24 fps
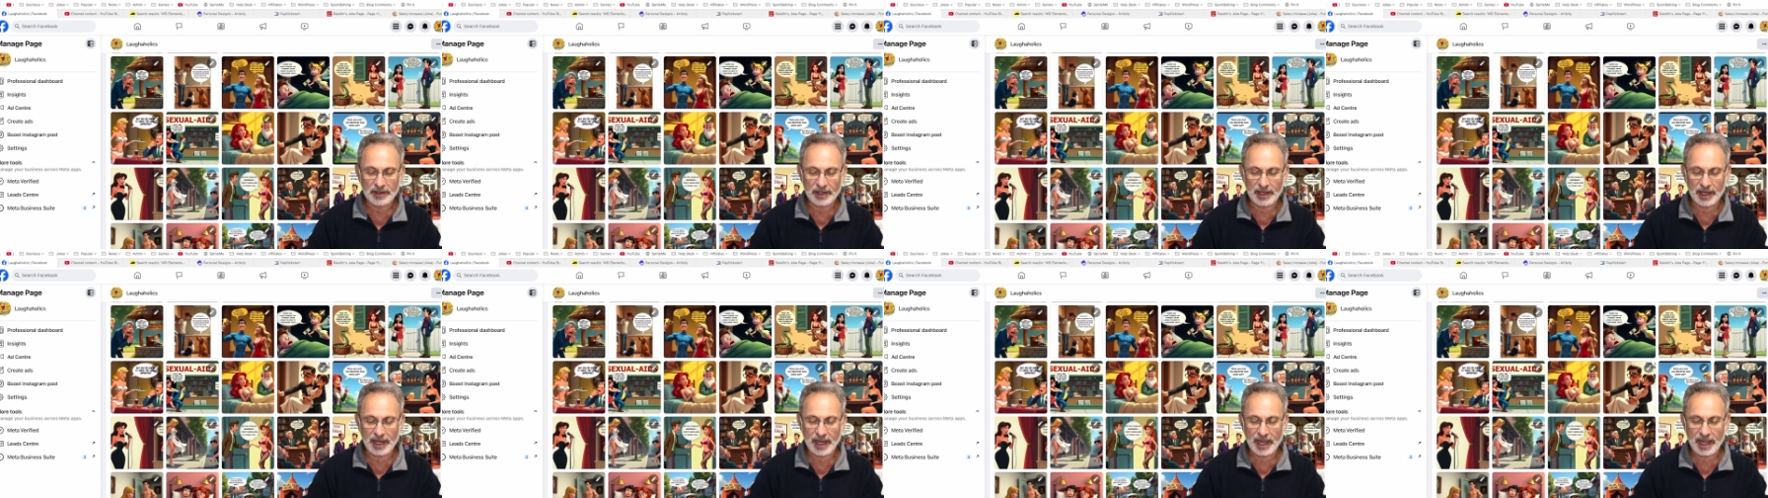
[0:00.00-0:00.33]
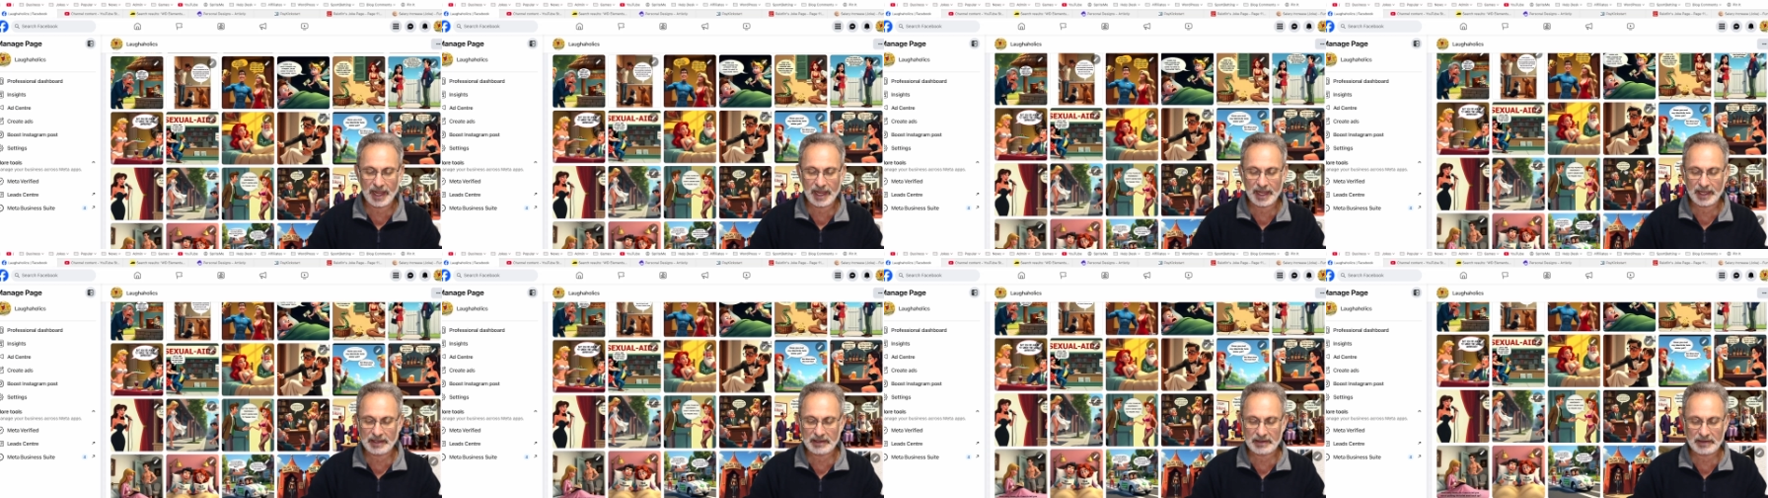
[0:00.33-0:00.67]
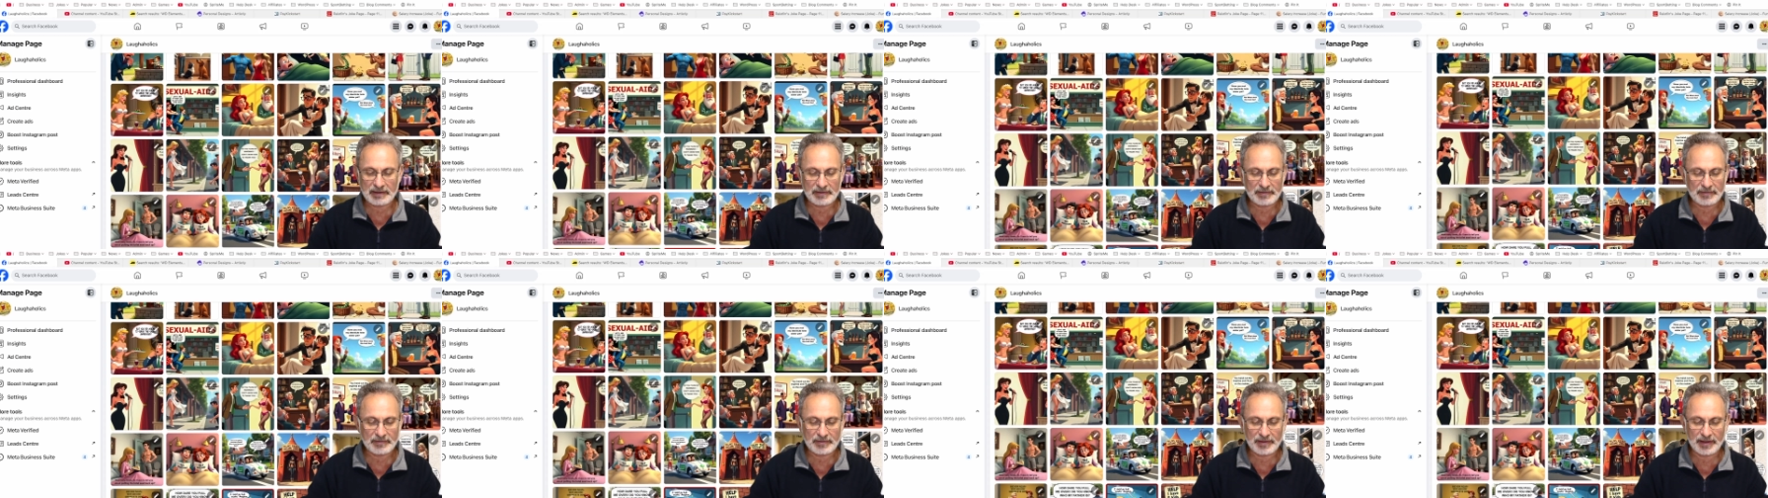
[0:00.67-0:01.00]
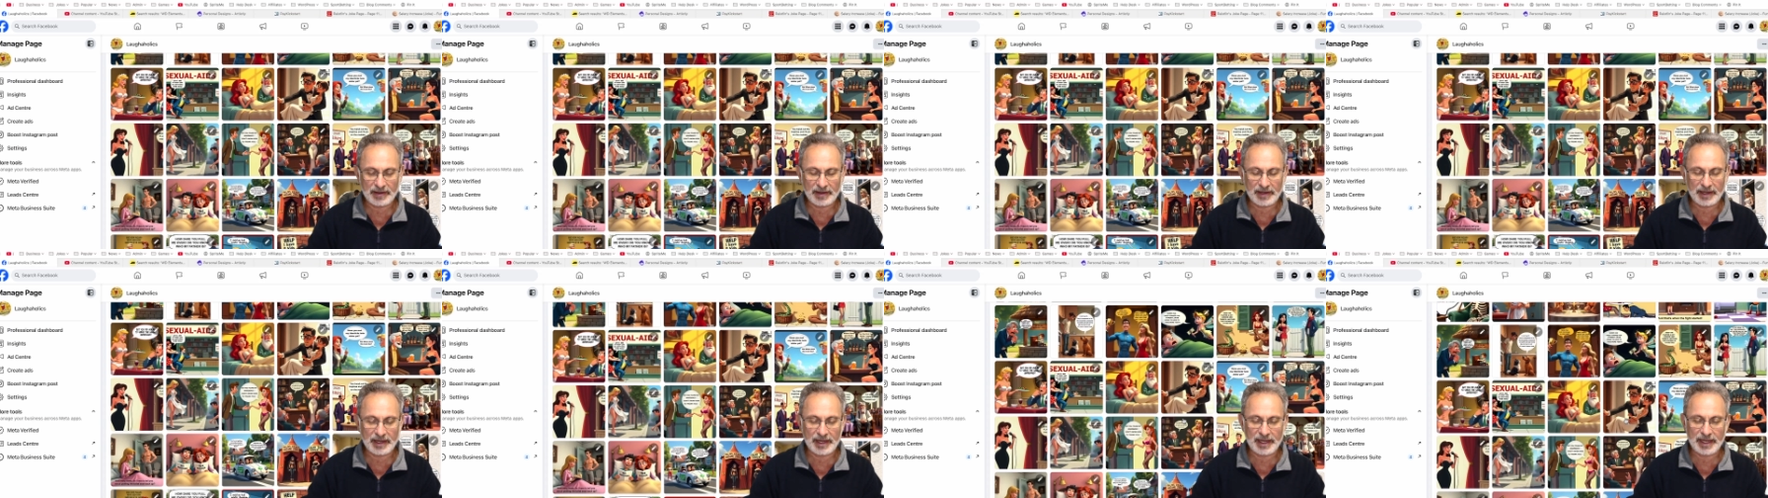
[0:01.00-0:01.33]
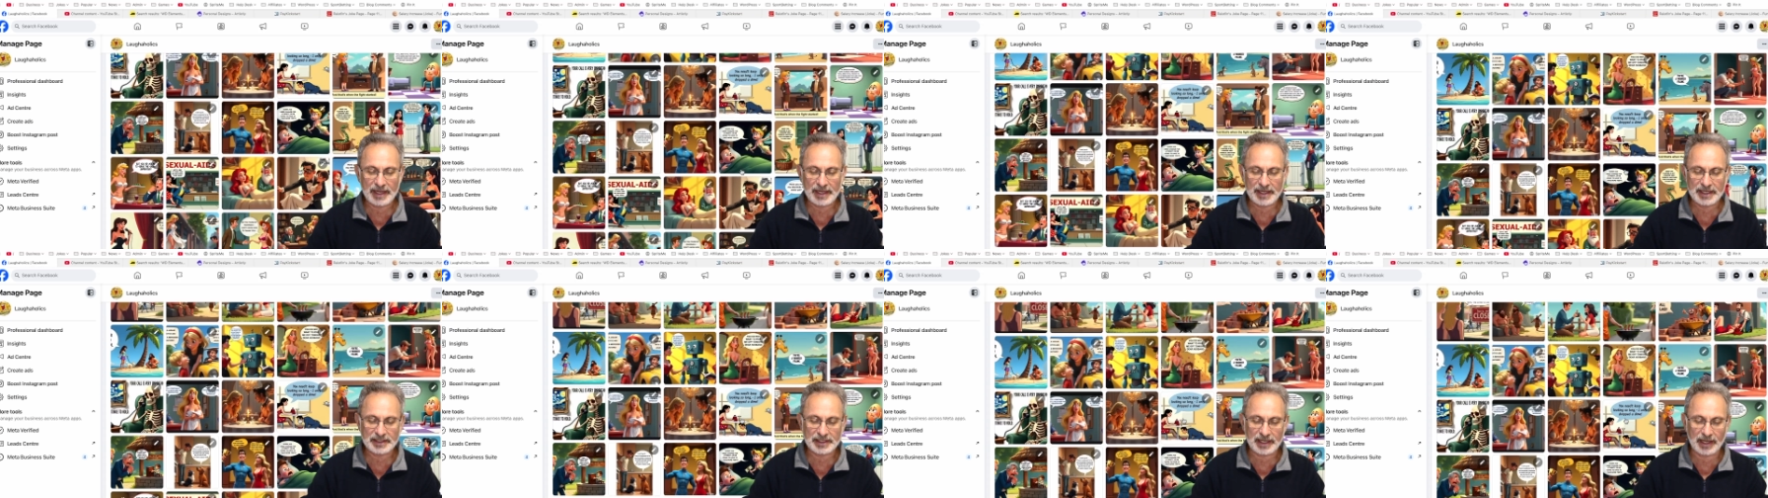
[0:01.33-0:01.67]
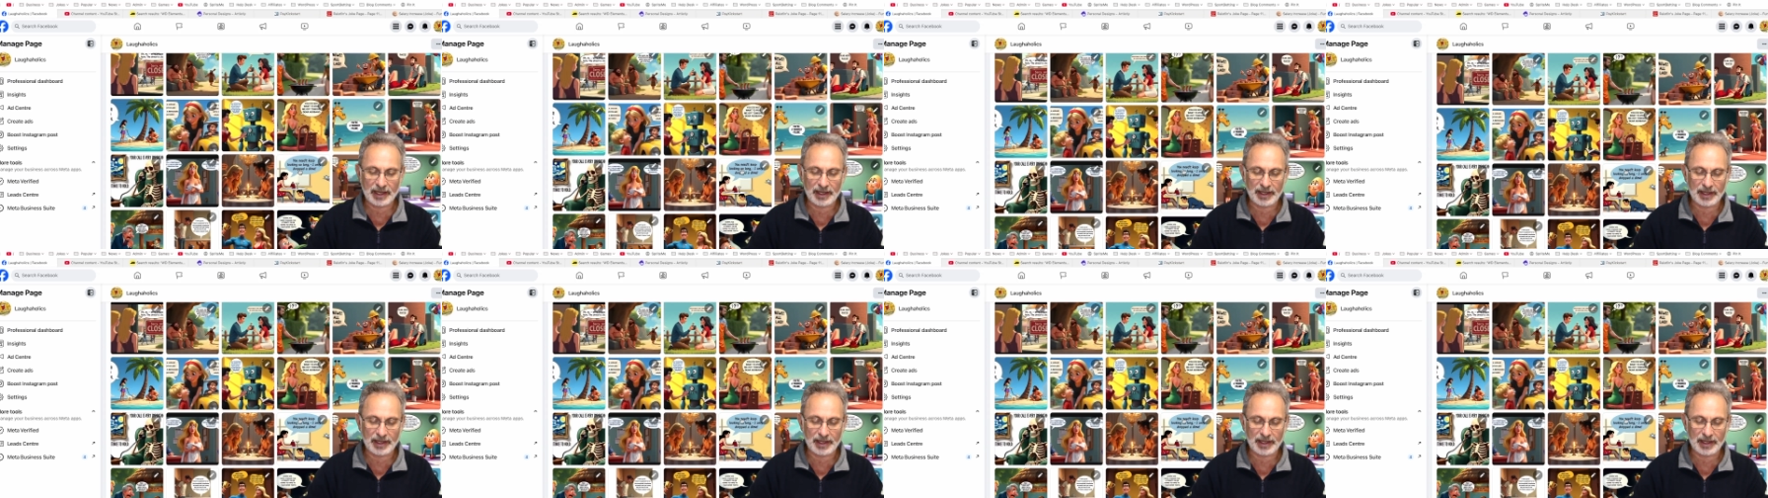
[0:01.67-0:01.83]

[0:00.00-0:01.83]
and it is